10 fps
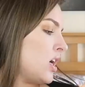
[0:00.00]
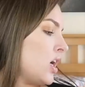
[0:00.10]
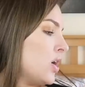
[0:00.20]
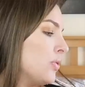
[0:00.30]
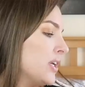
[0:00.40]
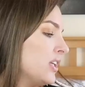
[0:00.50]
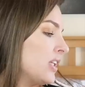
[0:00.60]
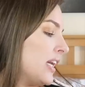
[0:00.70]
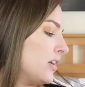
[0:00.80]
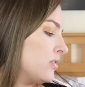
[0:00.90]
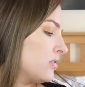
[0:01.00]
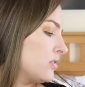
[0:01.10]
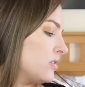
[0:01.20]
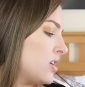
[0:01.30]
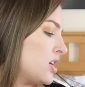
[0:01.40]
oh, Gilly.
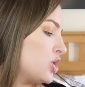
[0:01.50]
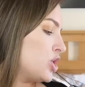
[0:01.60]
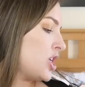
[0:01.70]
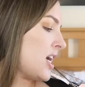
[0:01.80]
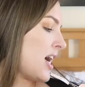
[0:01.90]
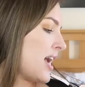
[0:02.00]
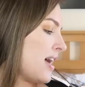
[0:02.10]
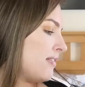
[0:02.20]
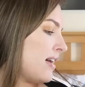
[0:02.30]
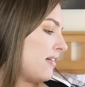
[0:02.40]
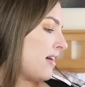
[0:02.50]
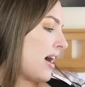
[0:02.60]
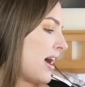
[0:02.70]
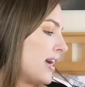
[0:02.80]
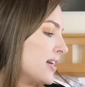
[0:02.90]

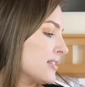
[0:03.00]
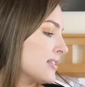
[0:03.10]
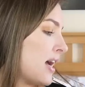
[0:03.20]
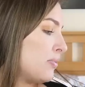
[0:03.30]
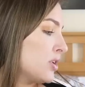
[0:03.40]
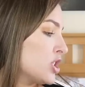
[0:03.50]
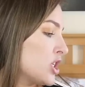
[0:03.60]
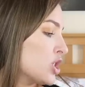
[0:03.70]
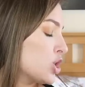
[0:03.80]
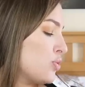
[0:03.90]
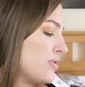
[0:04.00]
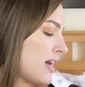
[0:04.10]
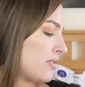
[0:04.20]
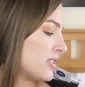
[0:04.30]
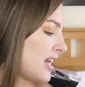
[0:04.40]
G-I-L-L-I, established in
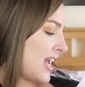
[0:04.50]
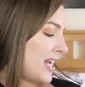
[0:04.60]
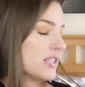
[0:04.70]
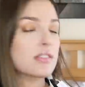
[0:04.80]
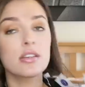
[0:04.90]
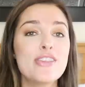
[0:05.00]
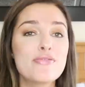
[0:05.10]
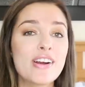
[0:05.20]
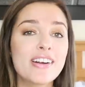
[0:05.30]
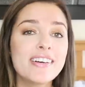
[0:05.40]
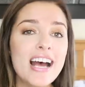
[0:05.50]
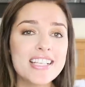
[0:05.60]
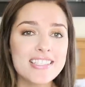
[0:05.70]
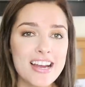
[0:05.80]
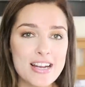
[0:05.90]
2008. And the very
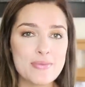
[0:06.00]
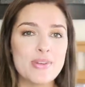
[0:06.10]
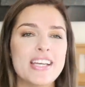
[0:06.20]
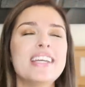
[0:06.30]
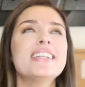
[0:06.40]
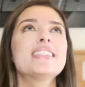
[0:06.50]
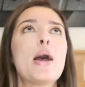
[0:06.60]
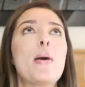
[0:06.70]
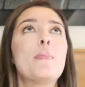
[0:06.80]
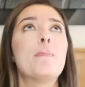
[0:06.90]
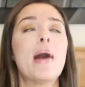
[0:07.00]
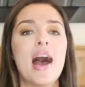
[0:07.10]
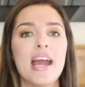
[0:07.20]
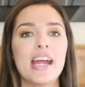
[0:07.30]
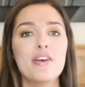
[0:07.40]
last item is
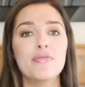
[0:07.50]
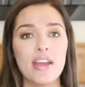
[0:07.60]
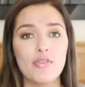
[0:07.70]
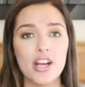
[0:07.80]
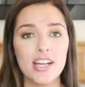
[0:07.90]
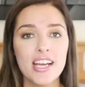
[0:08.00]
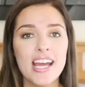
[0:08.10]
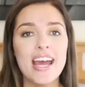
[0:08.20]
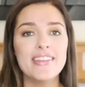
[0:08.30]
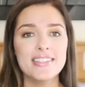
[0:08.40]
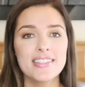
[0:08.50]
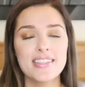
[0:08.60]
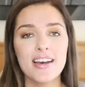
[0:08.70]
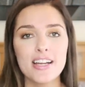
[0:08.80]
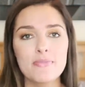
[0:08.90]
my favorite, and this is
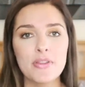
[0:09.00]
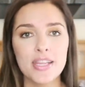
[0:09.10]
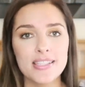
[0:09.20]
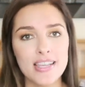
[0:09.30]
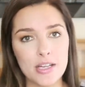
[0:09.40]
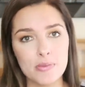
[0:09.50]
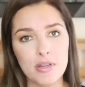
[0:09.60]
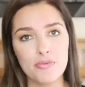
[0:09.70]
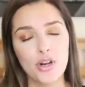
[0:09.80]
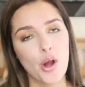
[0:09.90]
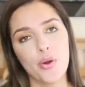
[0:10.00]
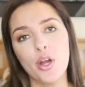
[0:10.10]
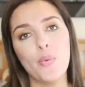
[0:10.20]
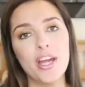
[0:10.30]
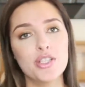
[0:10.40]
the item that they sent me for
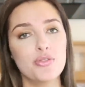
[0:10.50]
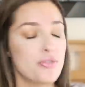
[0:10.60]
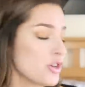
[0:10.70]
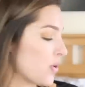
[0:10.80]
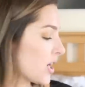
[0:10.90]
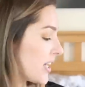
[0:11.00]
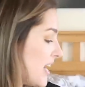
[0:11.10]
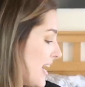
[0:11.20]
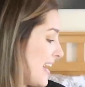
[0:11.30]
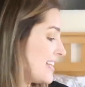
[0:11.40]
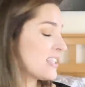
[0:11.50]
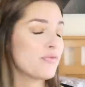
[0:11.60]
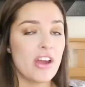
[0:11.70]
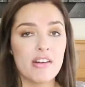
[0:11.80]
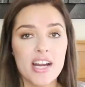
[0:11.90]
going away to New York. It is a
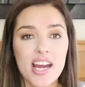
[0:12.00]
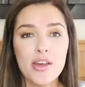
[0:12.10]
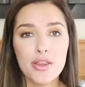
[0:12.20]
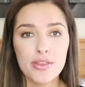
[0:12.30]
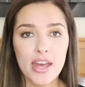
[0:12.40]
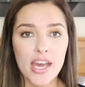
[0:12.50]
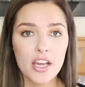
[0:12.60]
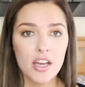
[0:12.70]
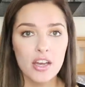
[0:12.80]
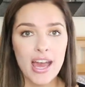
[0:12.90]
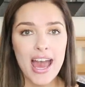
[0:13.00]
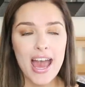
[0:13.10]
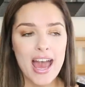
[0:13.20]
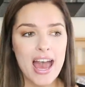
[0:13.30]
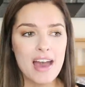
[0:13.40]
very thick,
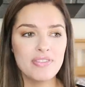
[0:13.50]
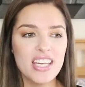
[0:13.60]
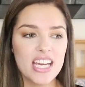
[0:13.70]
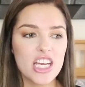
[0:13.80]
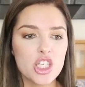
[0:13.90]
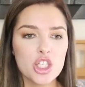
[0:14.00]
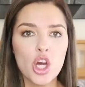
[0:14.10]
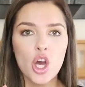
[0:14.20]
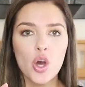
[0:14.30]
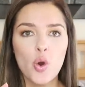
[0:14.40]
heavy-ish,